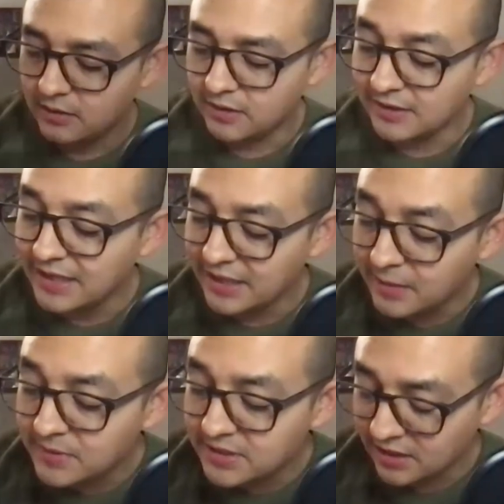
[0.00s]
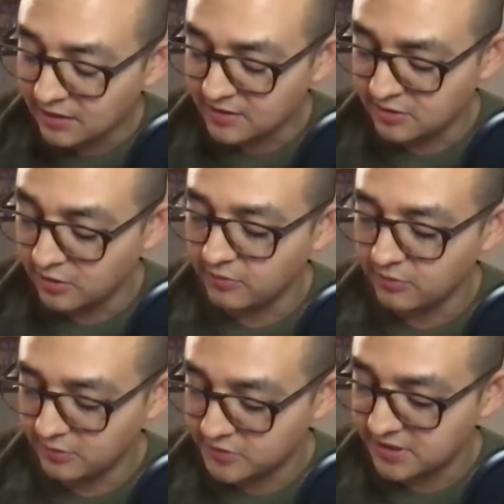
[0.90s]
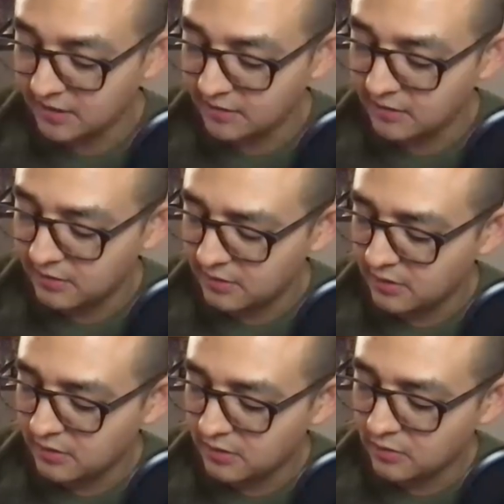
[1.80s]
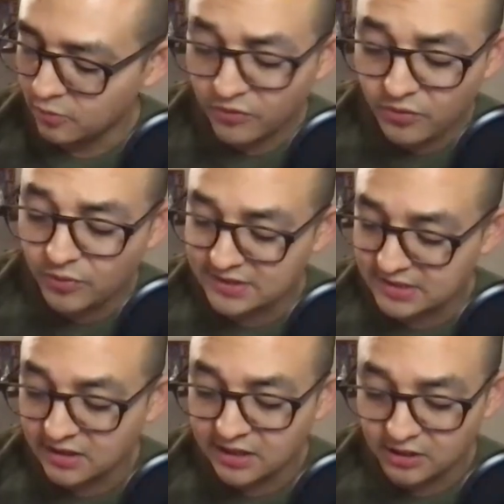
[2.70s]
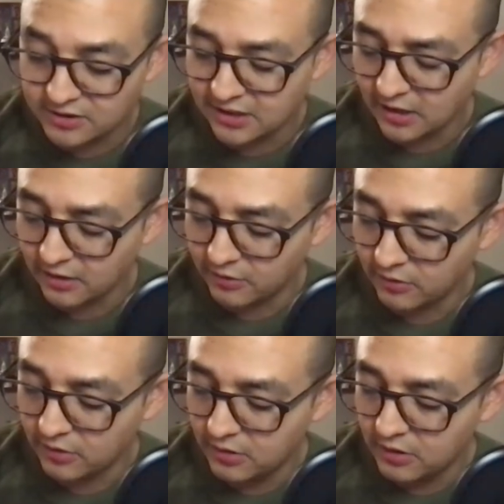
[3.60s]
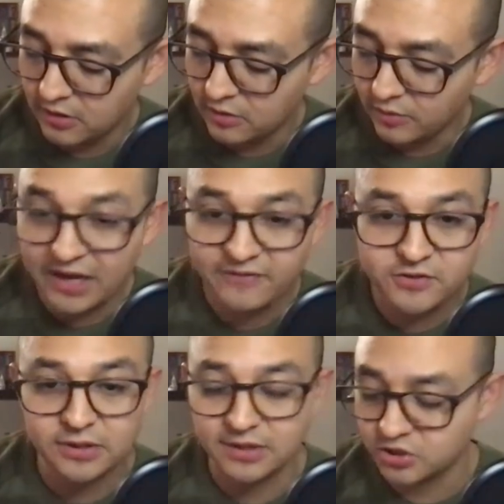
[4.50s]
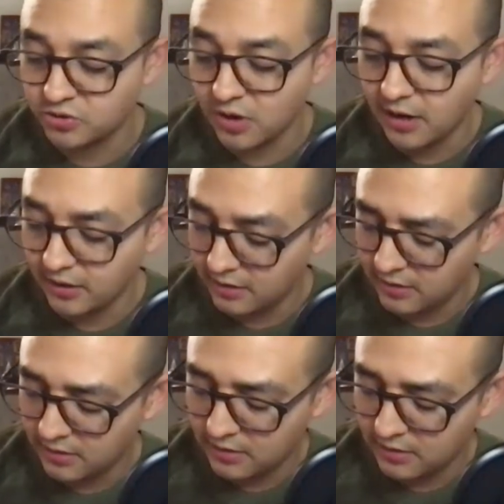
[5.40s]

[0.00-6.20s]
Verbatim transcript: Then let him tell us no, you said. We're the ones stuck here, Thiago. We have to at least try.